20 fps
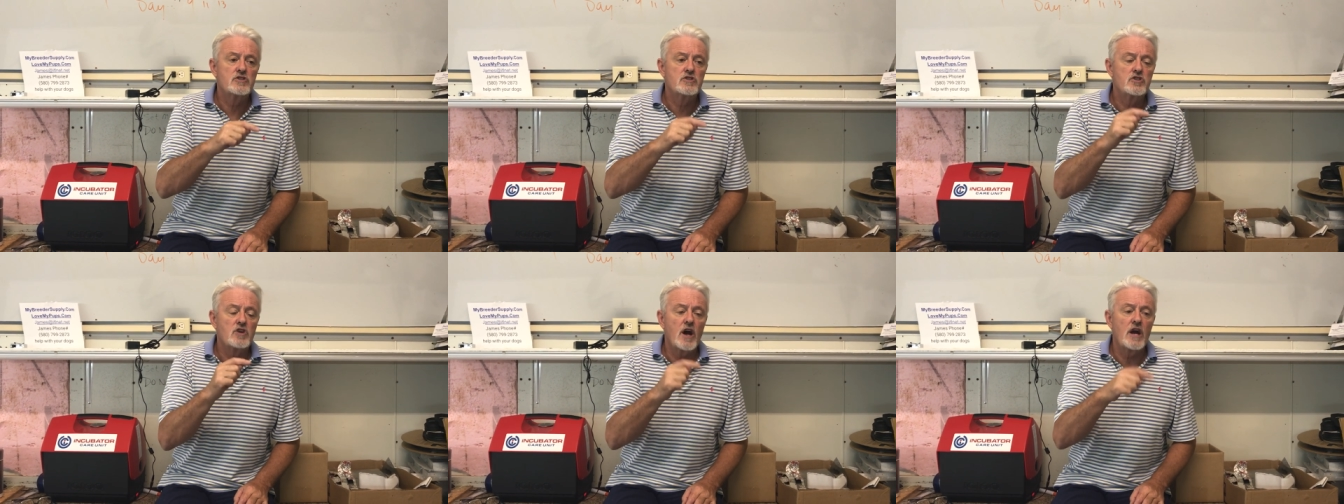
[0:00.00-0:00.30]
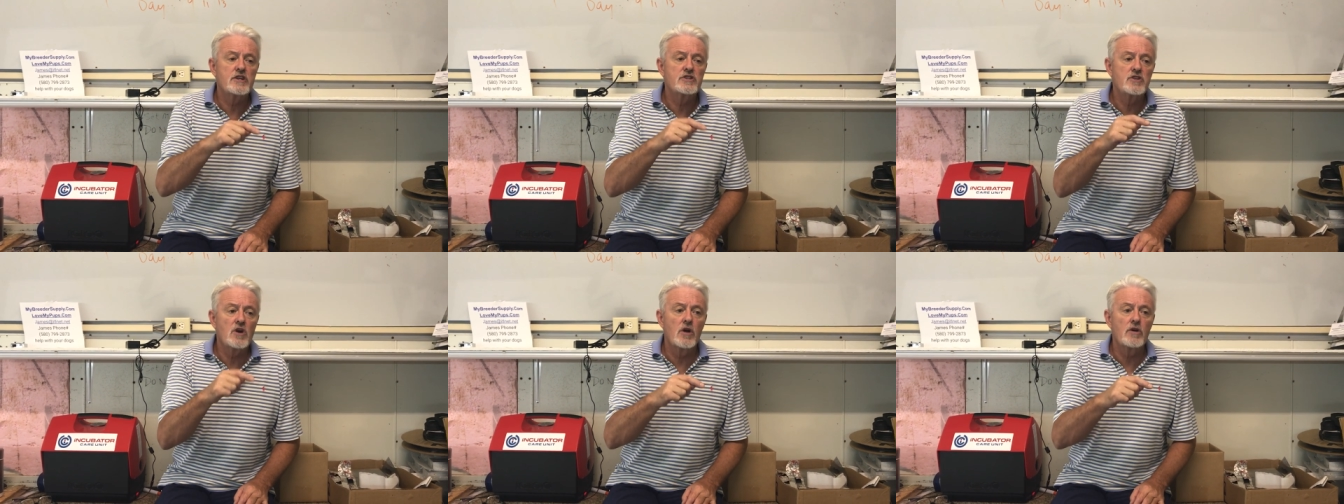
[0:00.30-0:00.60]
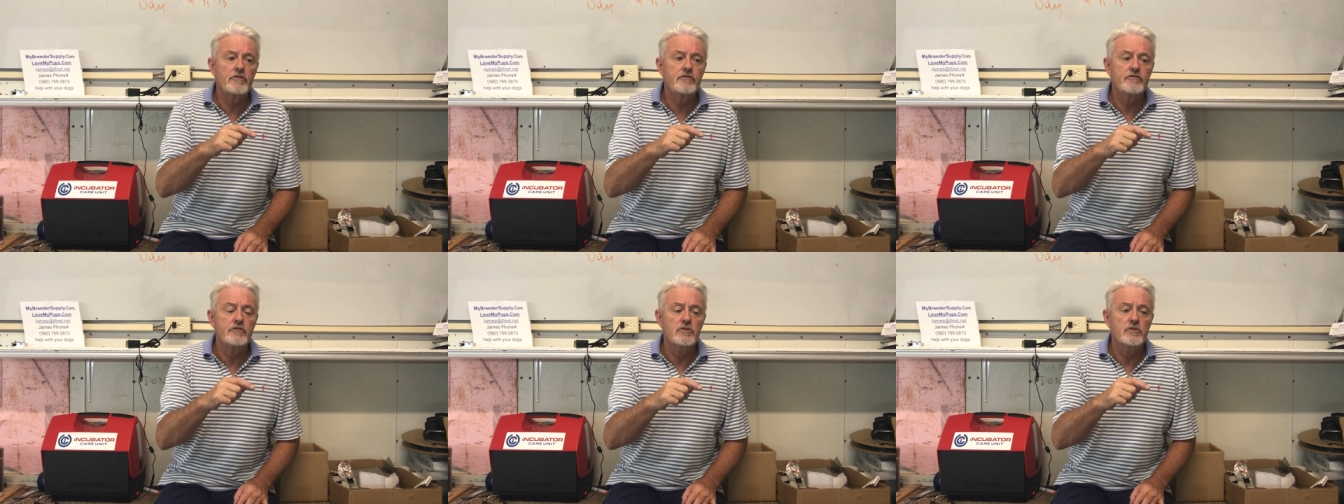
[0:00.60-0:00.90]
dried
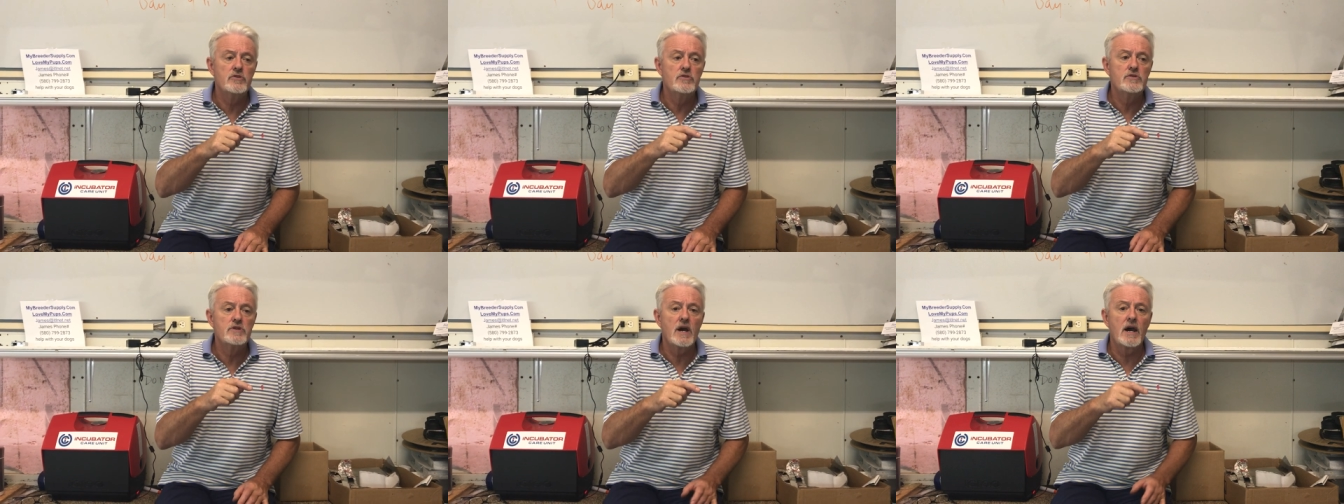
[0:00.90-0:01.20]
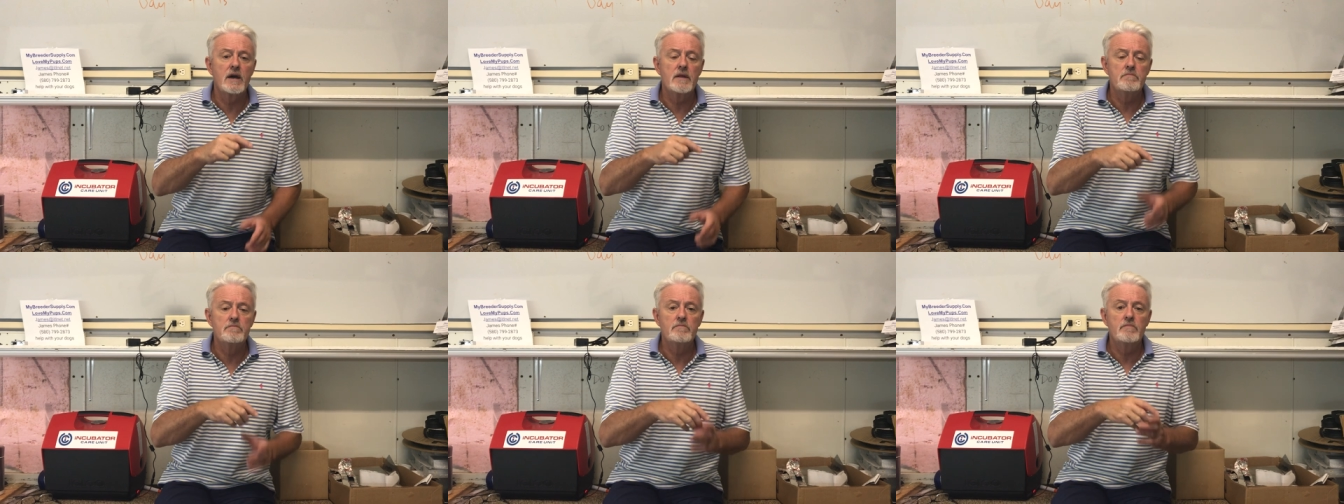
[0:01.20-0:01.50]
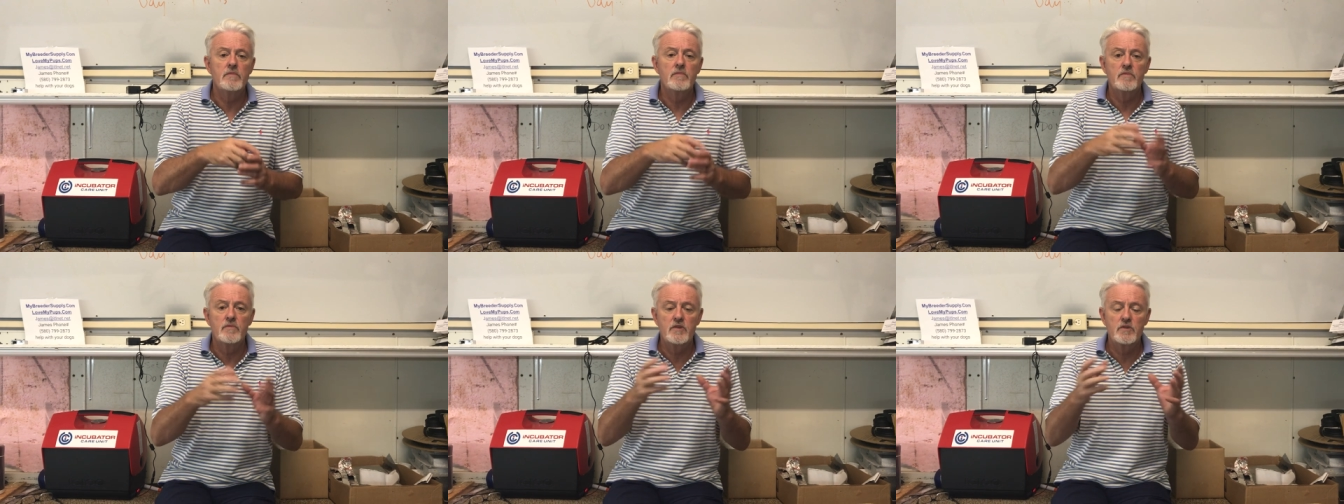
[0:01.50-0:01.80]
dog food and
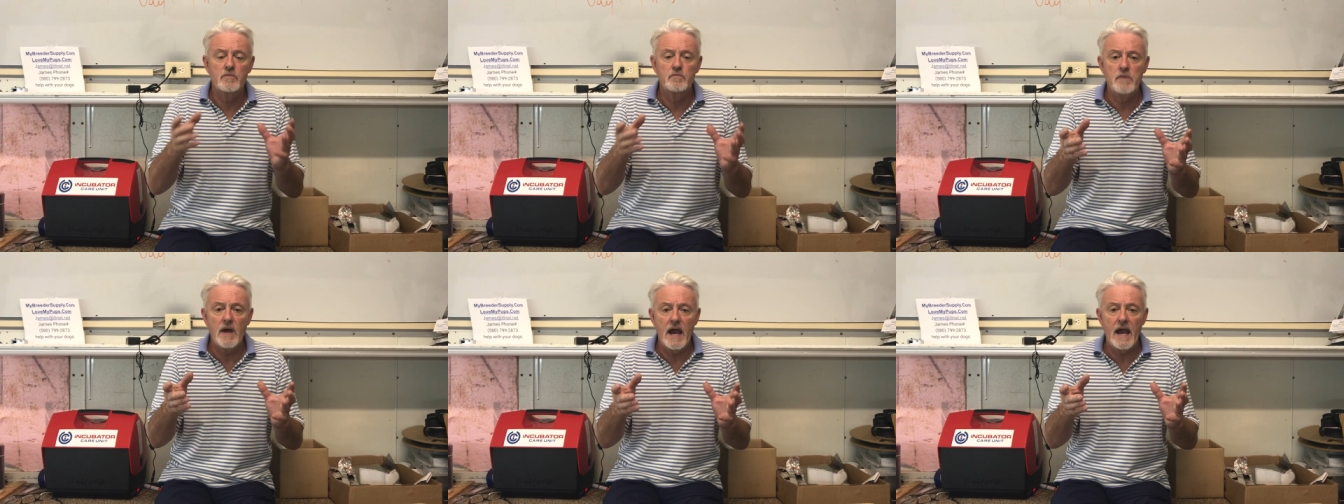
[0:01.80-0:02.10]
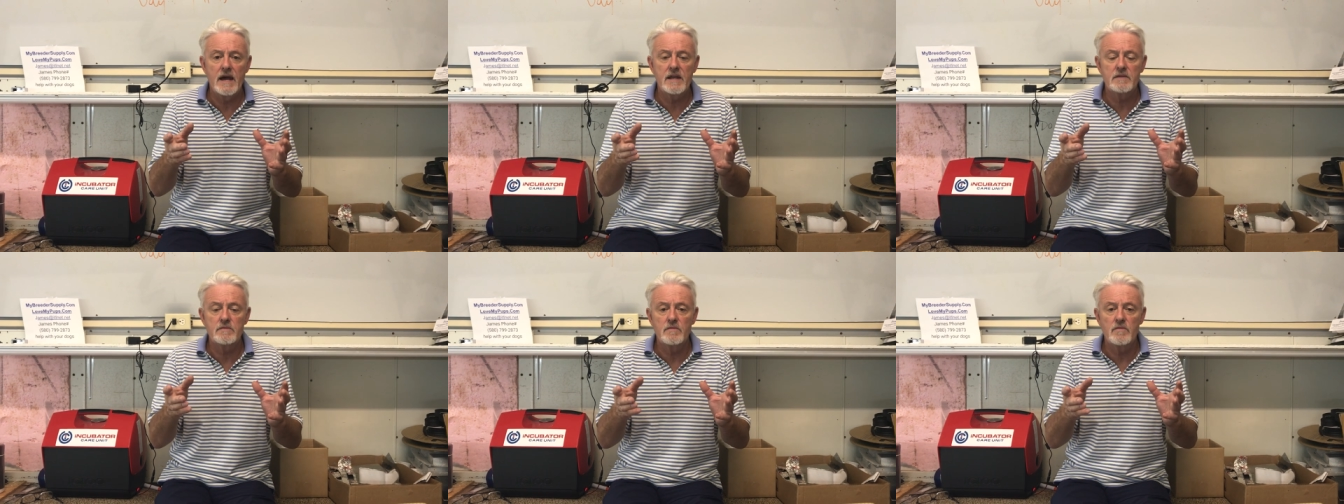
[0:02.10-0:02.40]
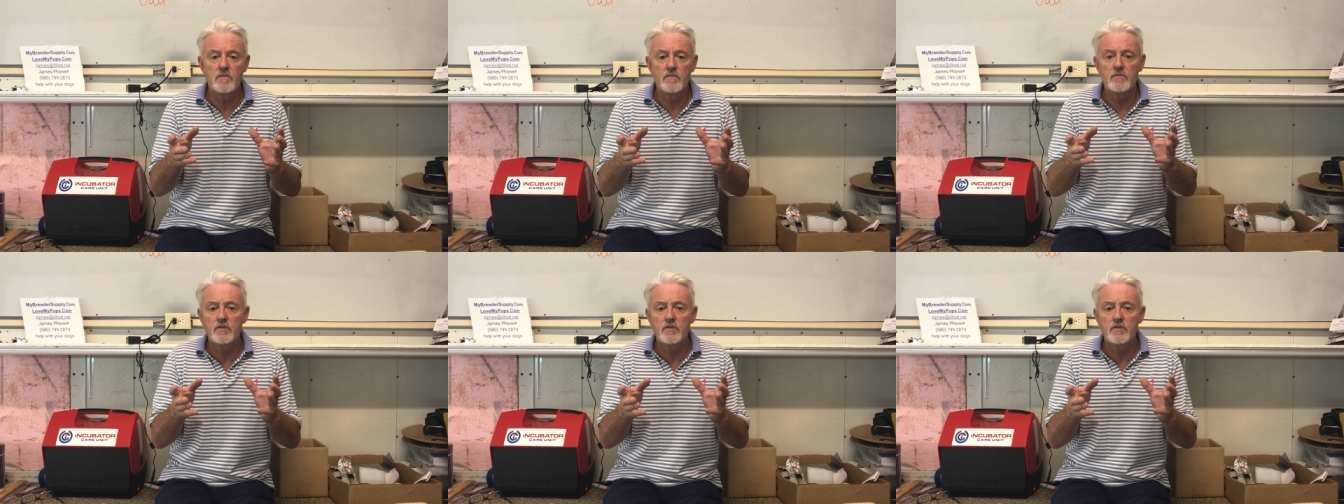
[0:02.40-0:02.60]
add